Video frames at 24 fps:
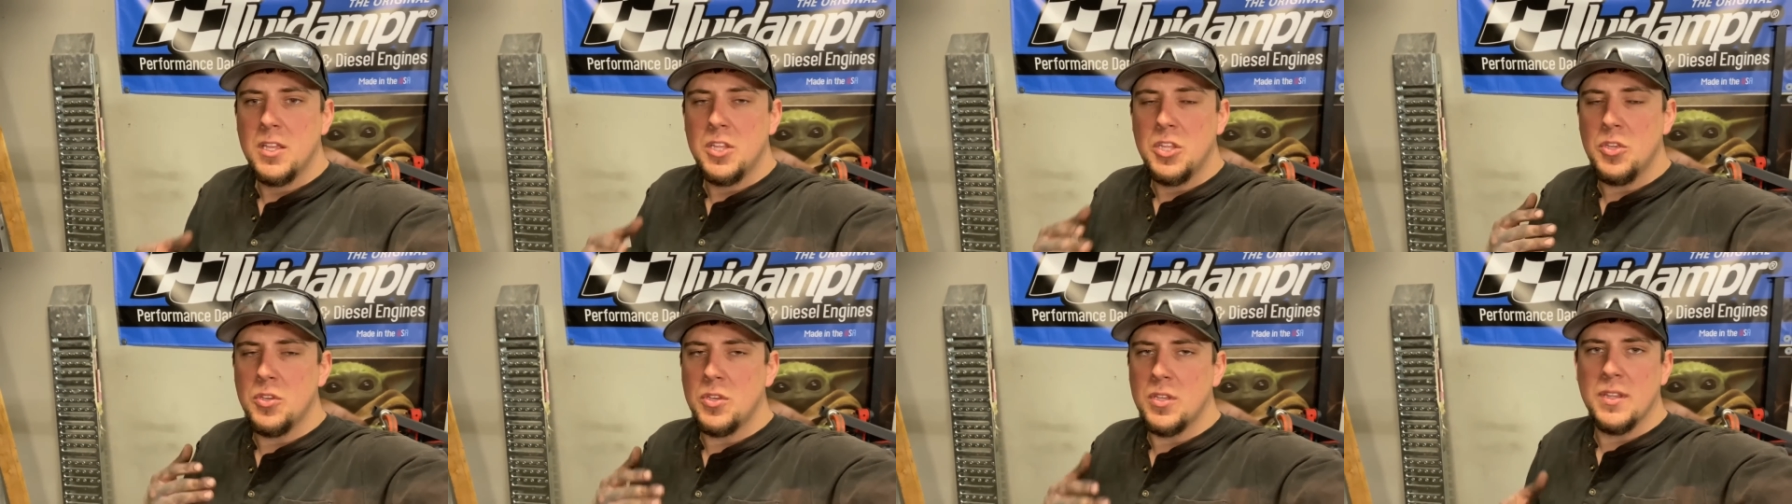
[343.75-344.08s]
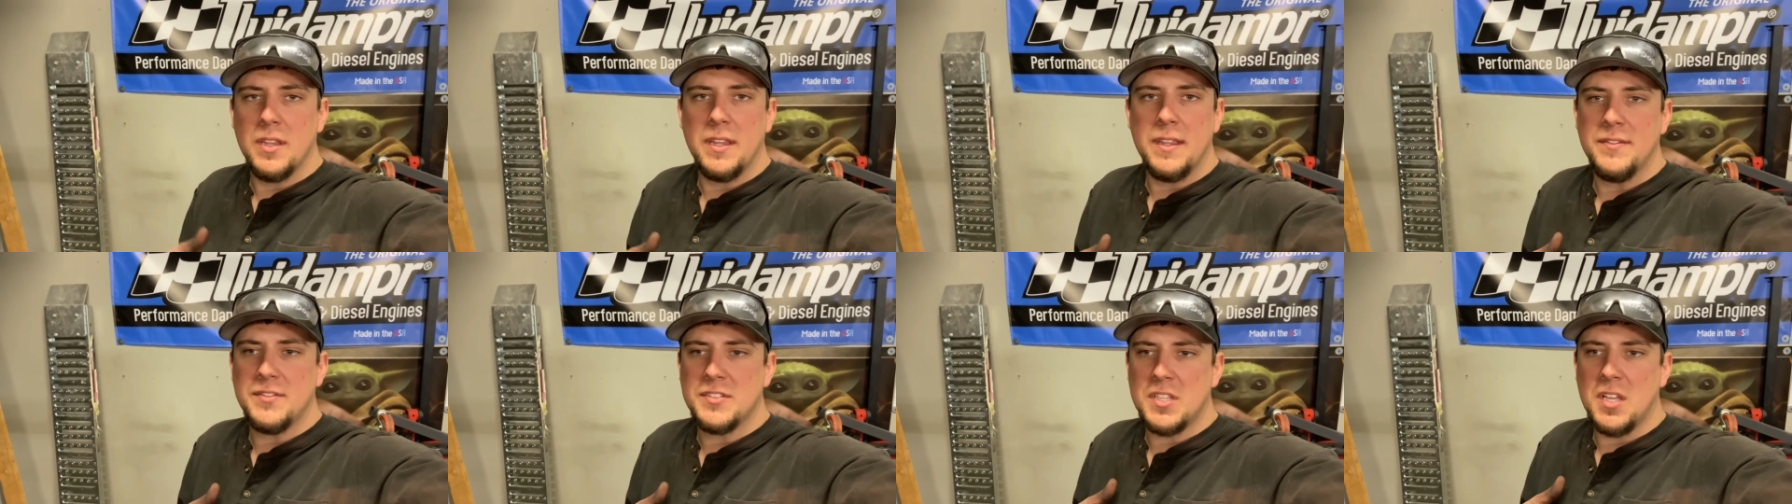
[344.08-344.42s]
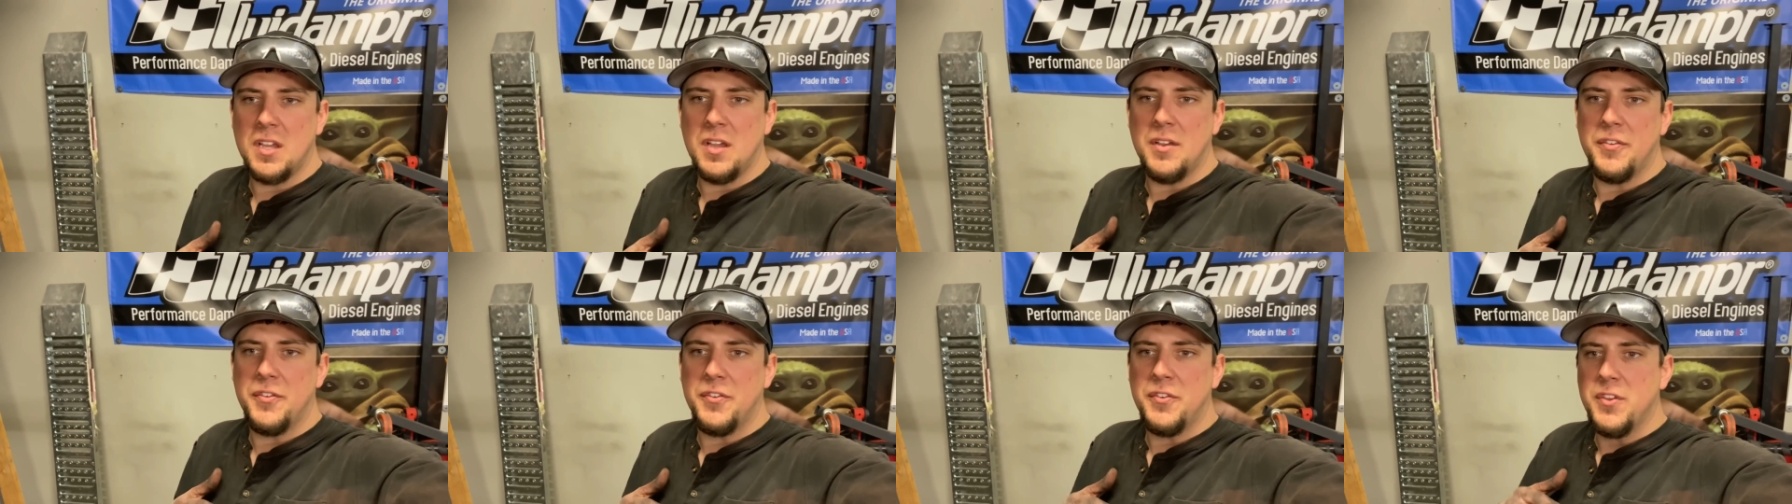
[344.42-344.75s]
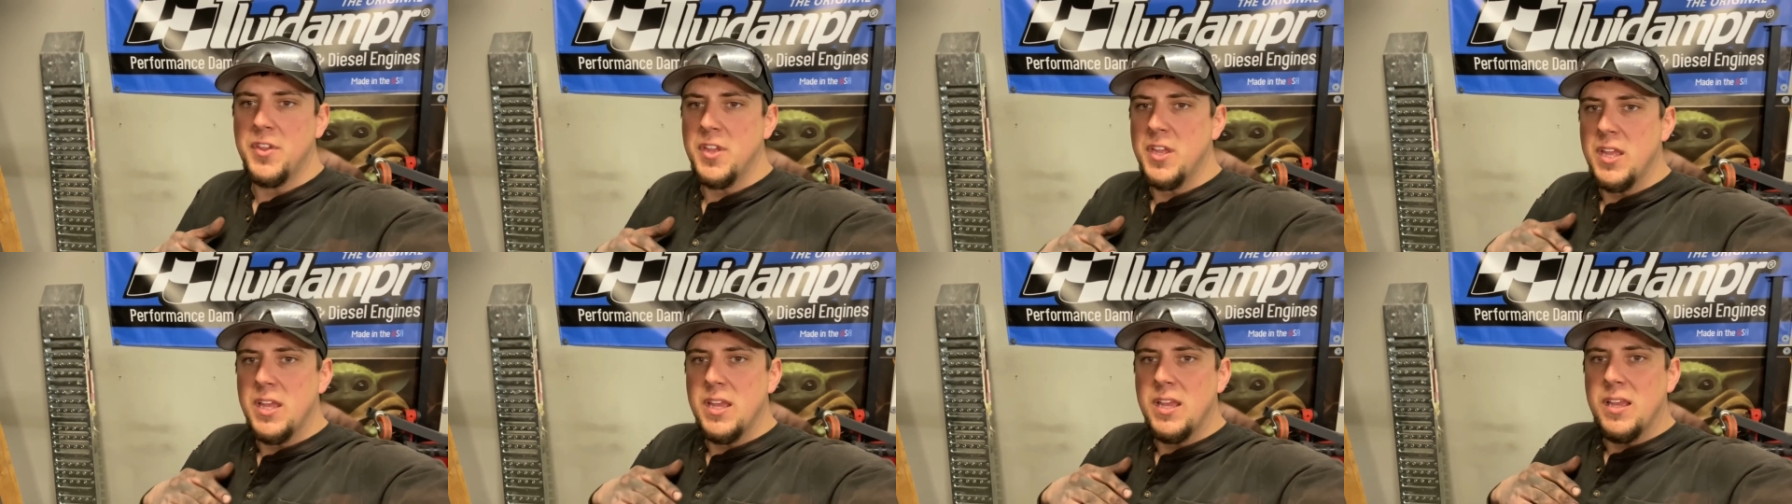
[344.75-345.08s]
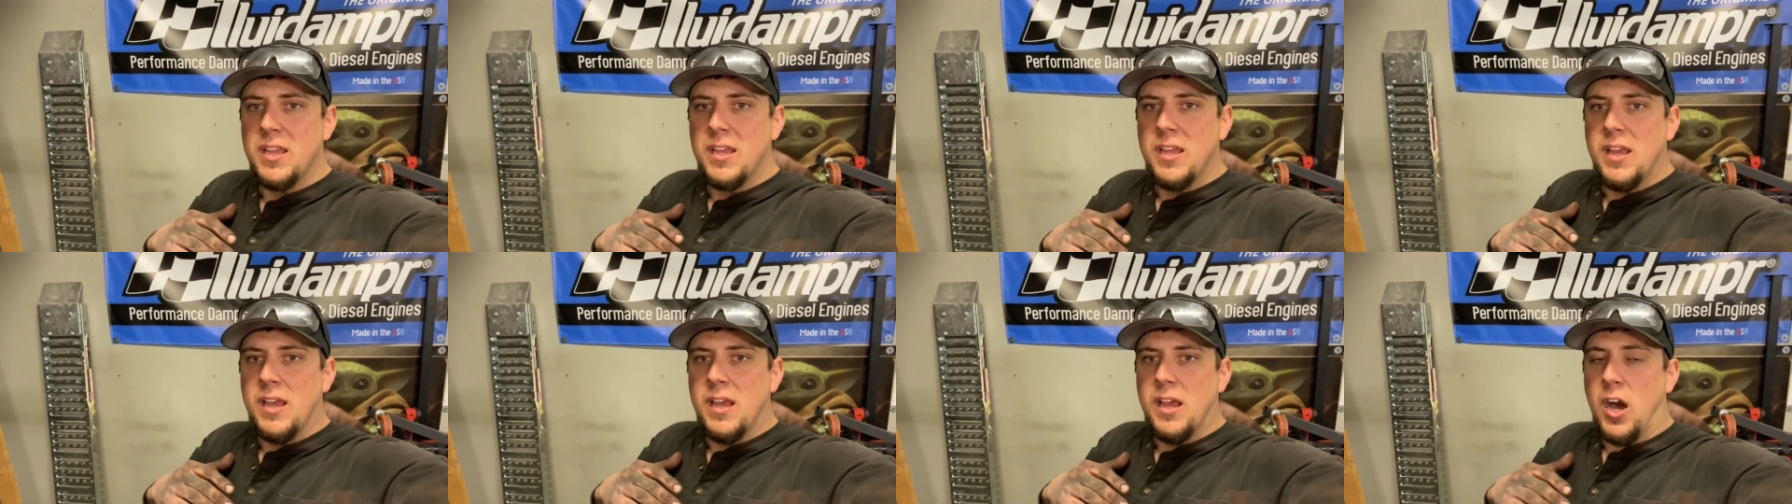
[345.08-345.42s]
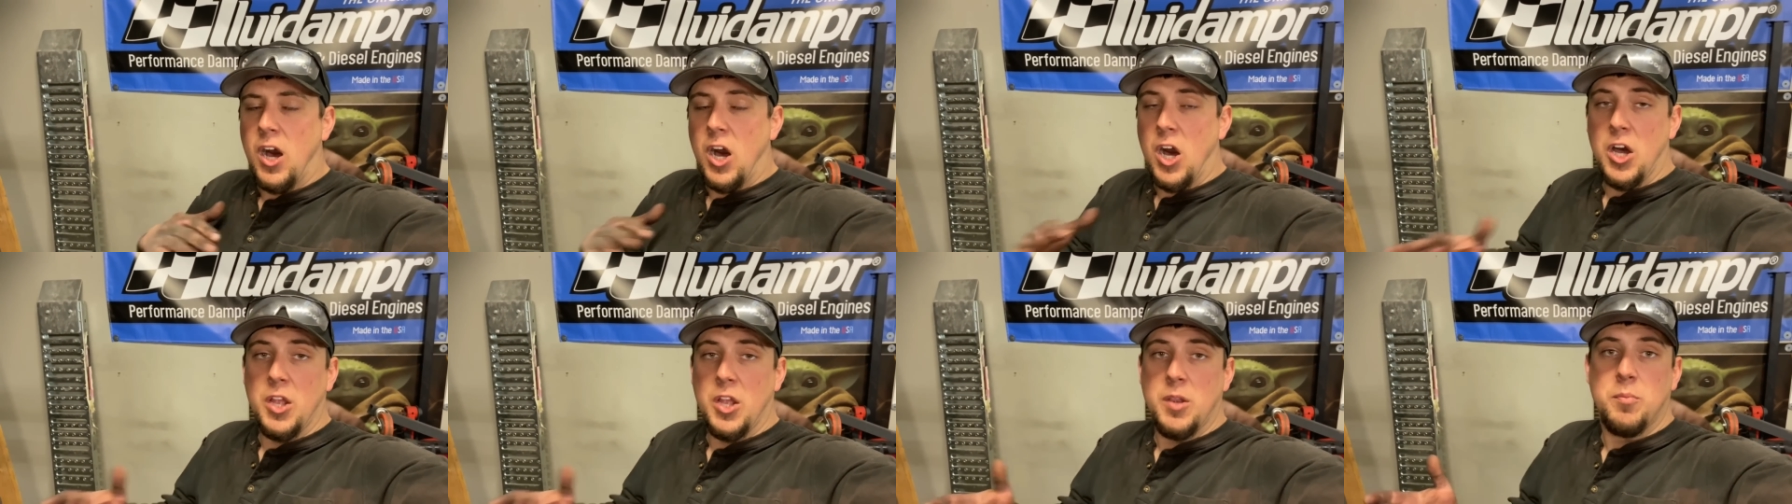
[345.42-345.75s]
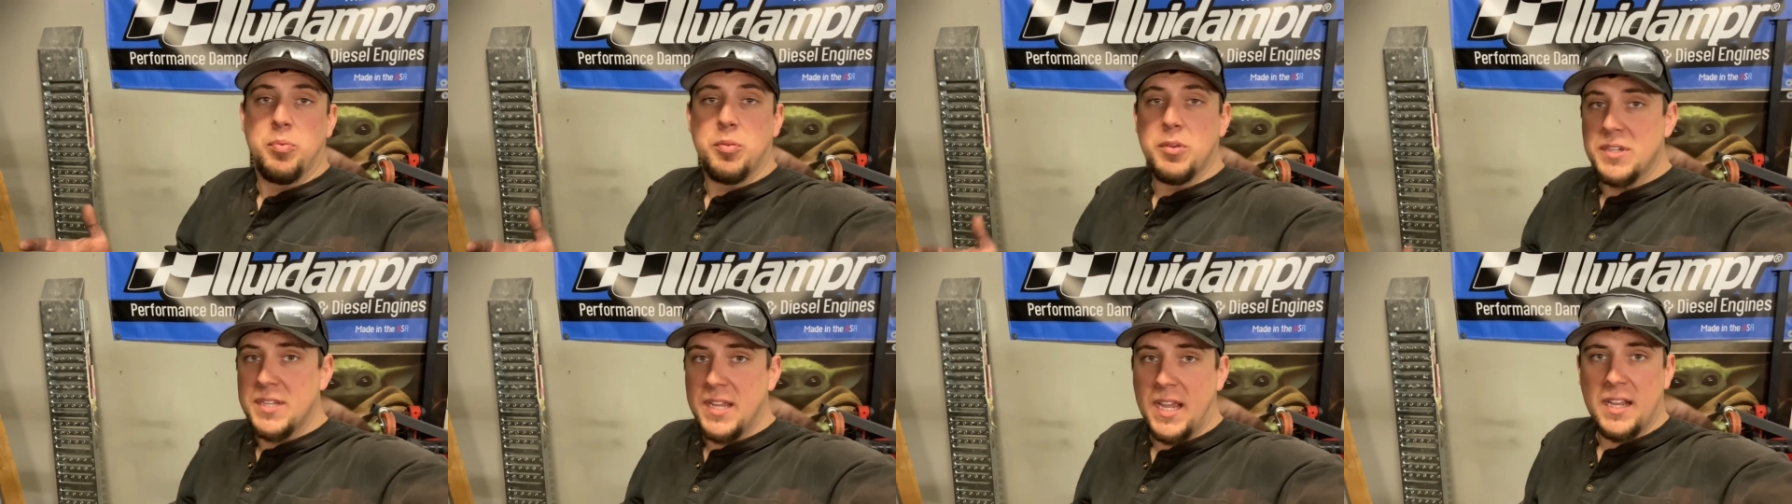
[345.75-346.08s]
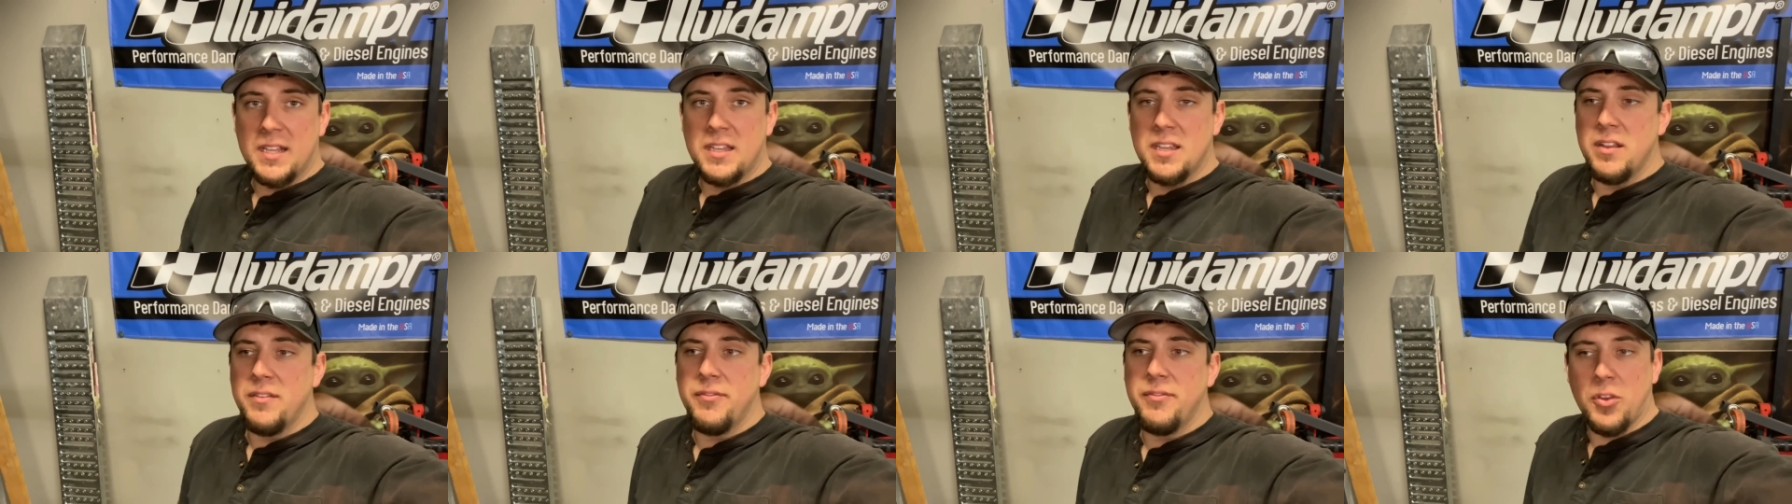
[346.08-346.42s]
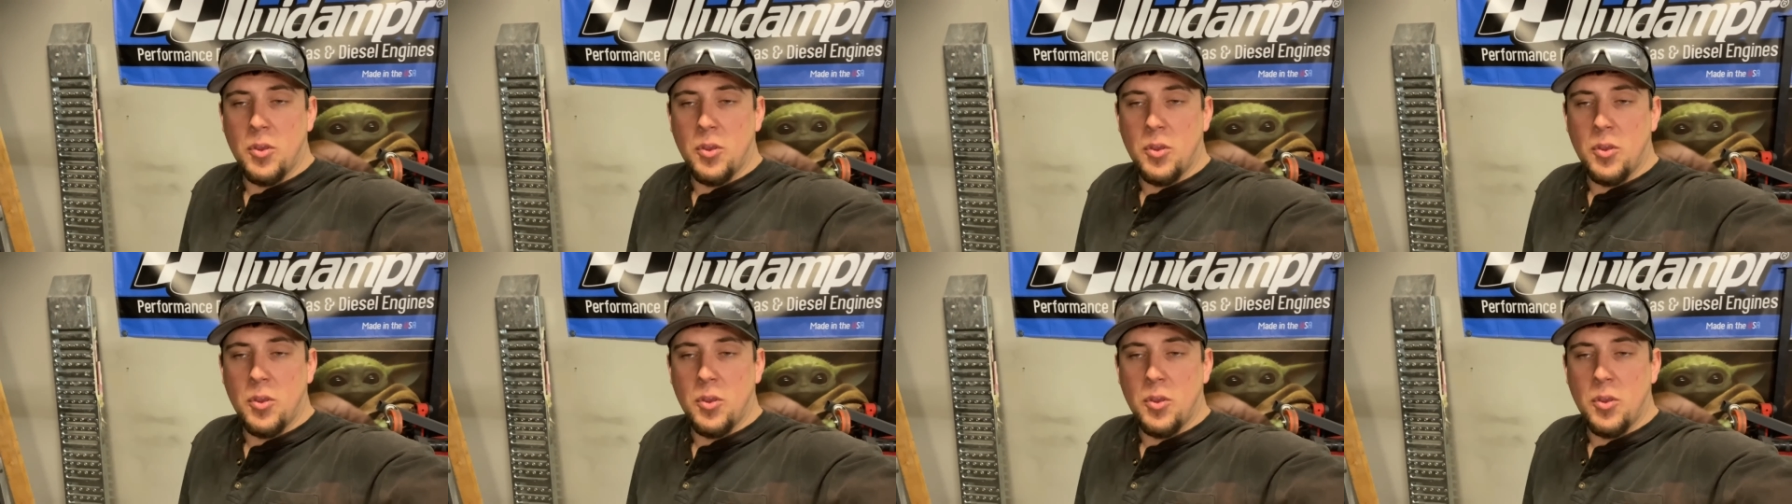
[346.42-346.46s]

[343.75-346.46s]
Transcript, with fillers: You can leave stuff unprotected